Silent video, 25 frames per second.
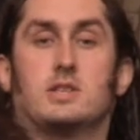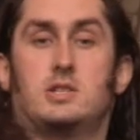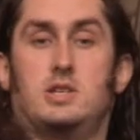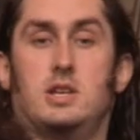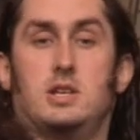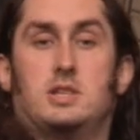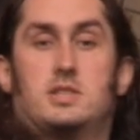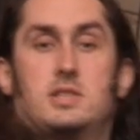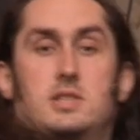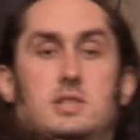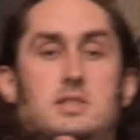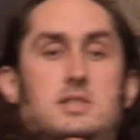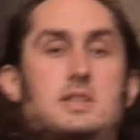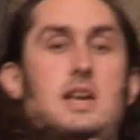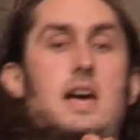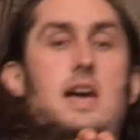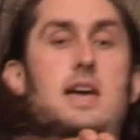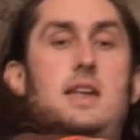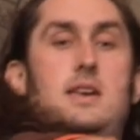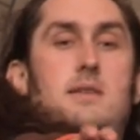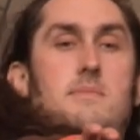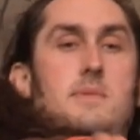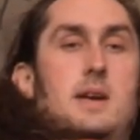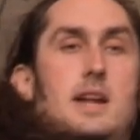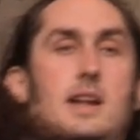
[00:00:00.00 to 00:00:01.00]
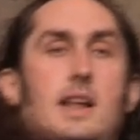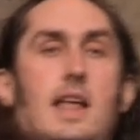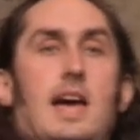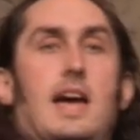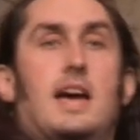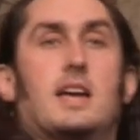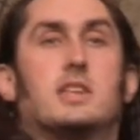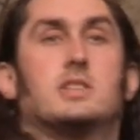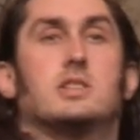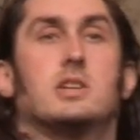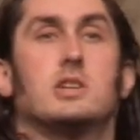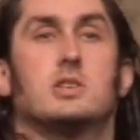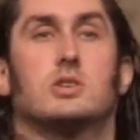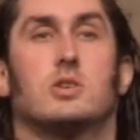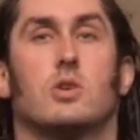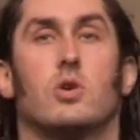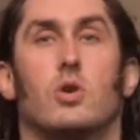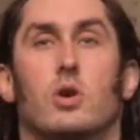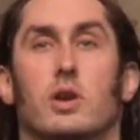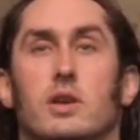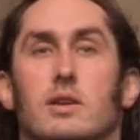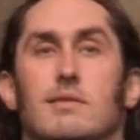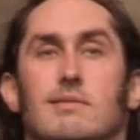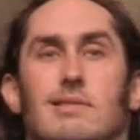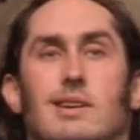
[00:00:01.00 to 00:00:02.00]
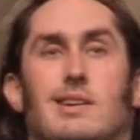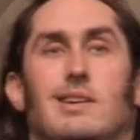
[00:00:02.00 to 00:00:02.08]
She's sat in the middle and she's going...